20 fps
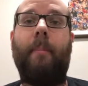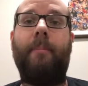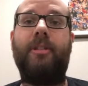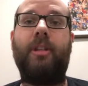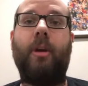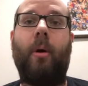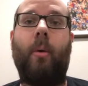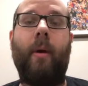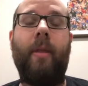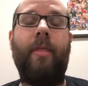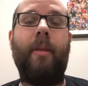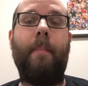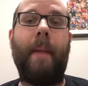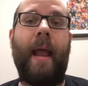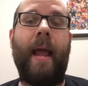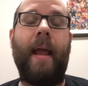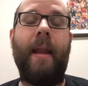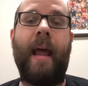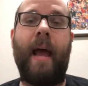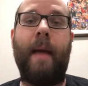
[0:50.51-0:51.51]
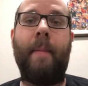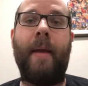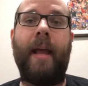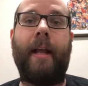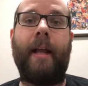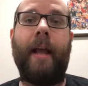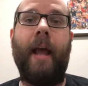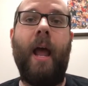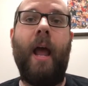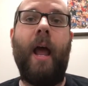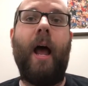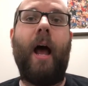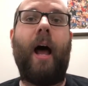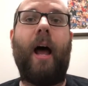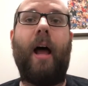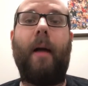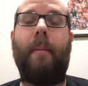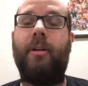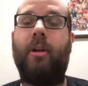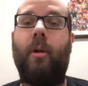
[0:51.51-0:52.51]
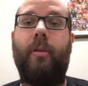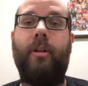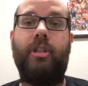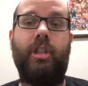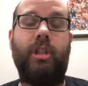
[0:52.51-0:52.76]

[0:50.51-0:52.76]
So with the pandemic, the